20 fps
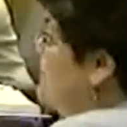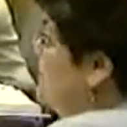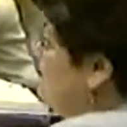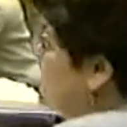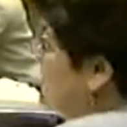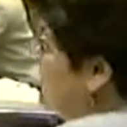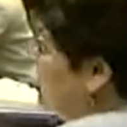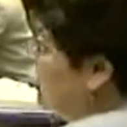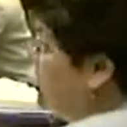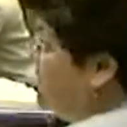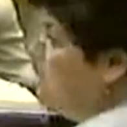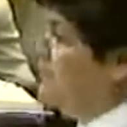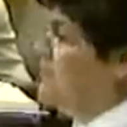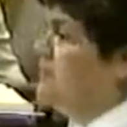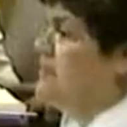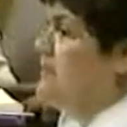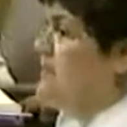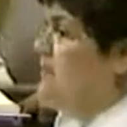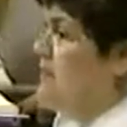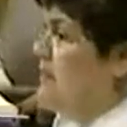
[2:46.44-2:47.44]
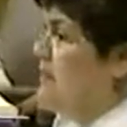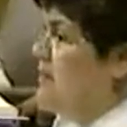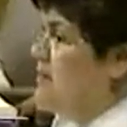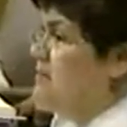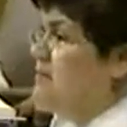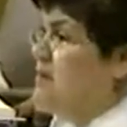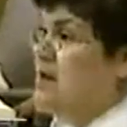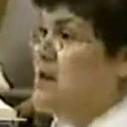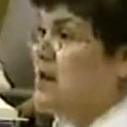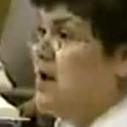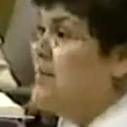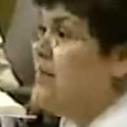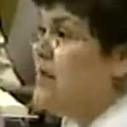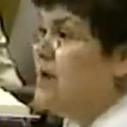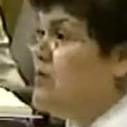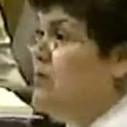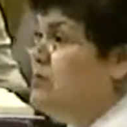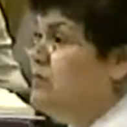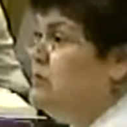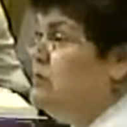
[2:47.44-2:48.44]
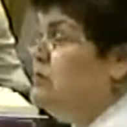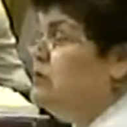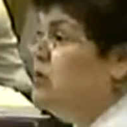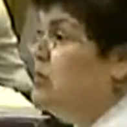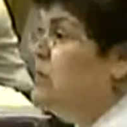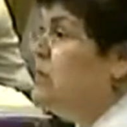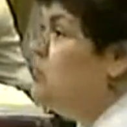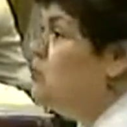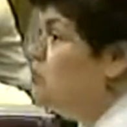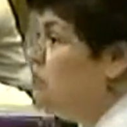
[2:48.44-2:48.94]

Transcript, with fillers: these people say something else, and I'm not going to determine who